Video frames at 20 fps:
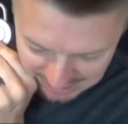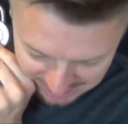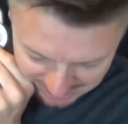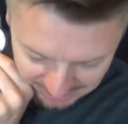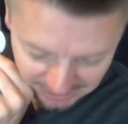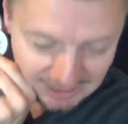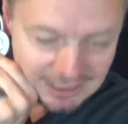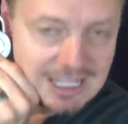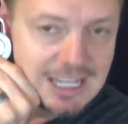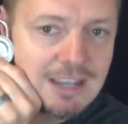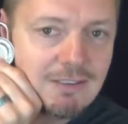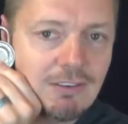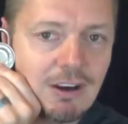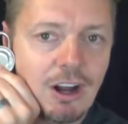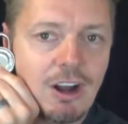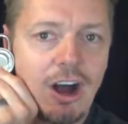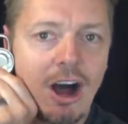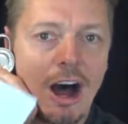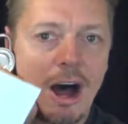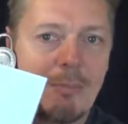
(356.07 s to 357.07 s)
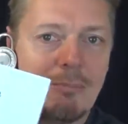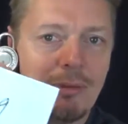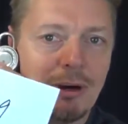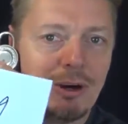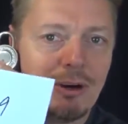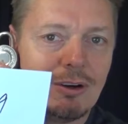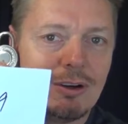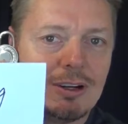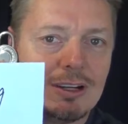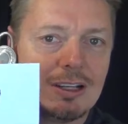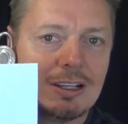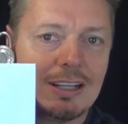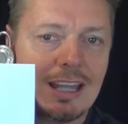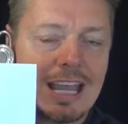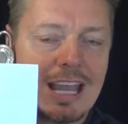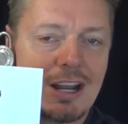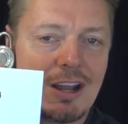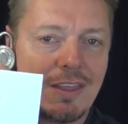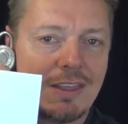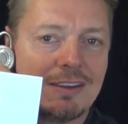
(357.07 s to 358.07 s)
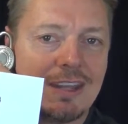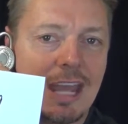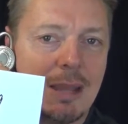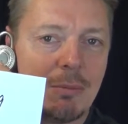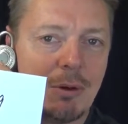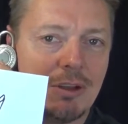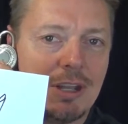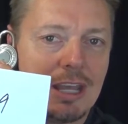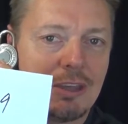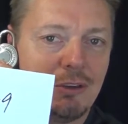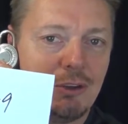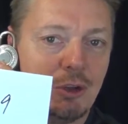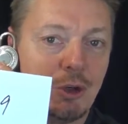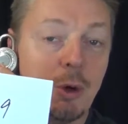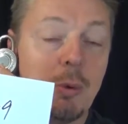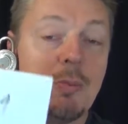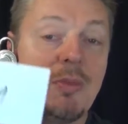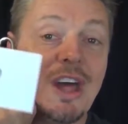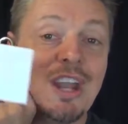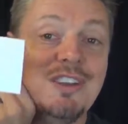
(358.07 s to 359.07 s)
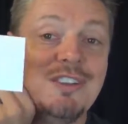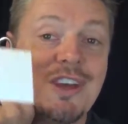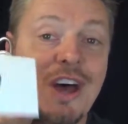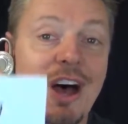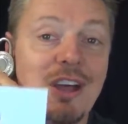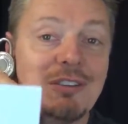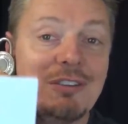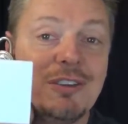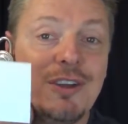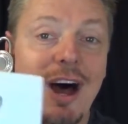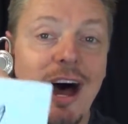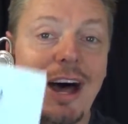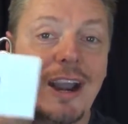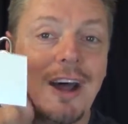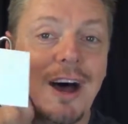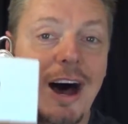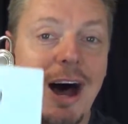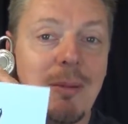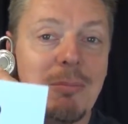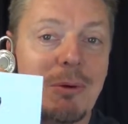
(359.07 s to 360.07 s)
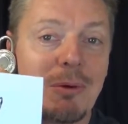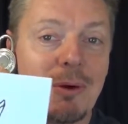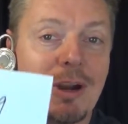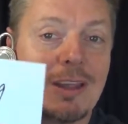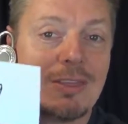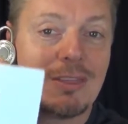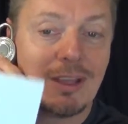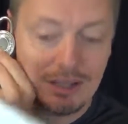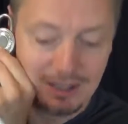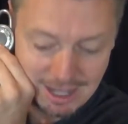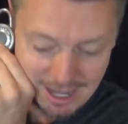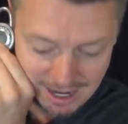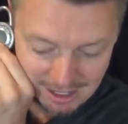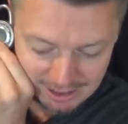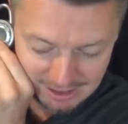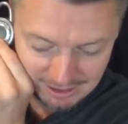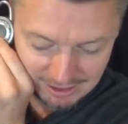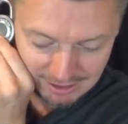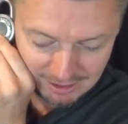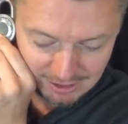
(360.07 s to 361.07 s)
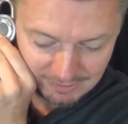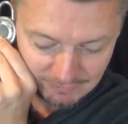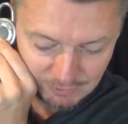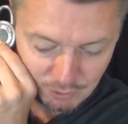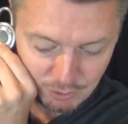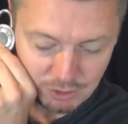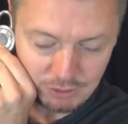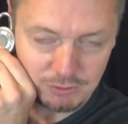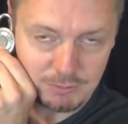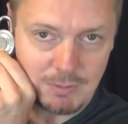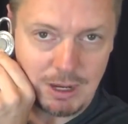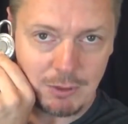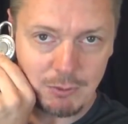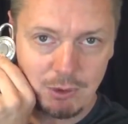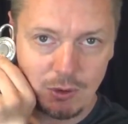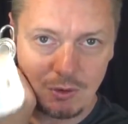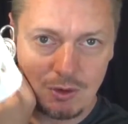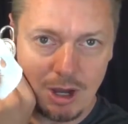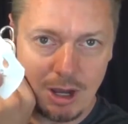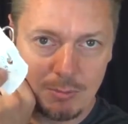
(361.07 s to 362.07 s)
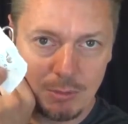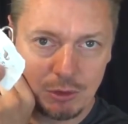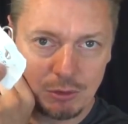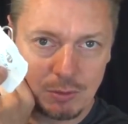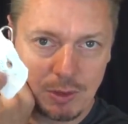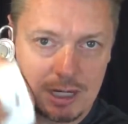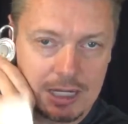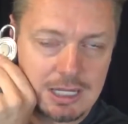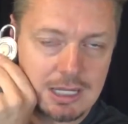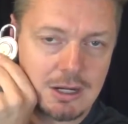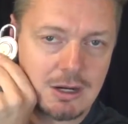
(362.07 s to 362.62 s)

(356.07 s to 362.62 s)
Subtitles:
and leave a combo laying on the table next to them that does not operate the lock. Of course, my real combo's right